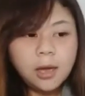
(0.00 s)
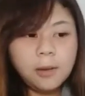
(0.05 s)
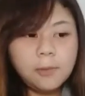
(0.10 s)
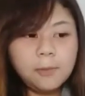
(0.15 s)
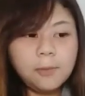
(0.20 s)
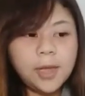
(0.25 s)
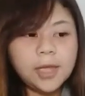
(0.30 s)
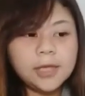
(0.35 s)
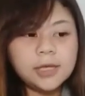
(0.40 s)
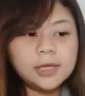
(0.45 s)

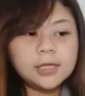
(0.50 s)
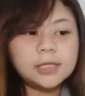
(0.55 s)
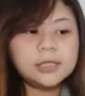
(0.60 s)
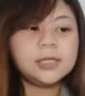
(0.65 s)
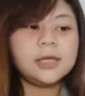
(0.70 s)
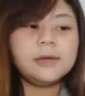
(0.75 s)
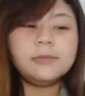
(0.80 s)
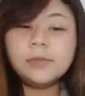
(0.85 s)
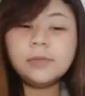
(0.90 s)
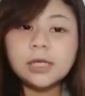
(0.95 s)
paying
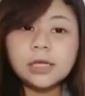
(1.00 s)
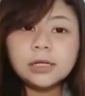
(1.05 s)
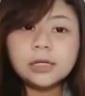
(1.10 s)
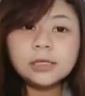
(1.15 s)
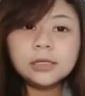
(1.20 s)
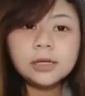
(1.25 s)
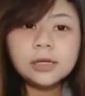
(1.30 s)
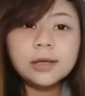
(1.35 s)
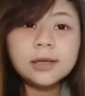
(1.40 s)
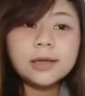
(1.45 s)
them in
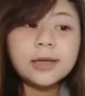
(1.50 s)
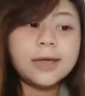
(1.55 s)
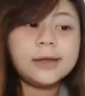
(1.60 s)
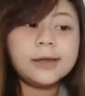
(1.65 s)
and